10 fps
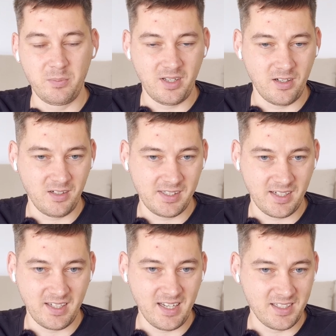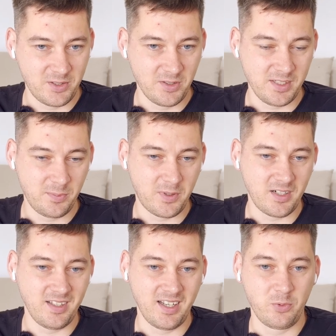be also connected to this part.
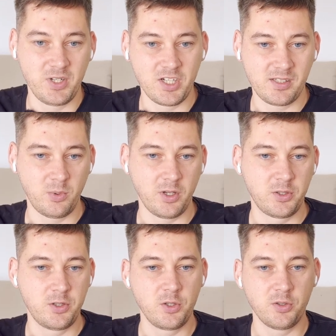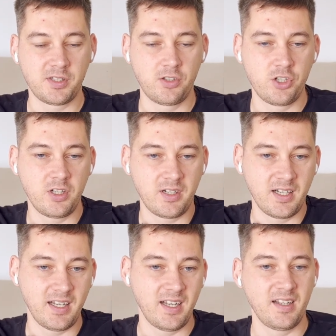Like we just want to use
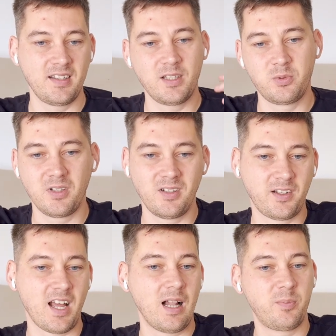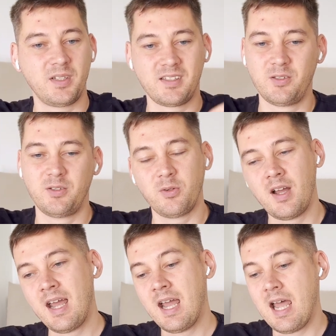Jira, and that will help us to do
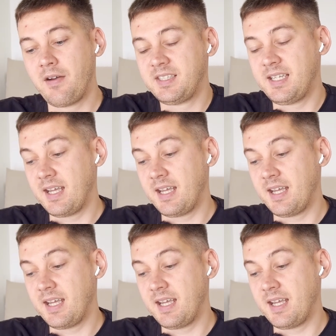everything.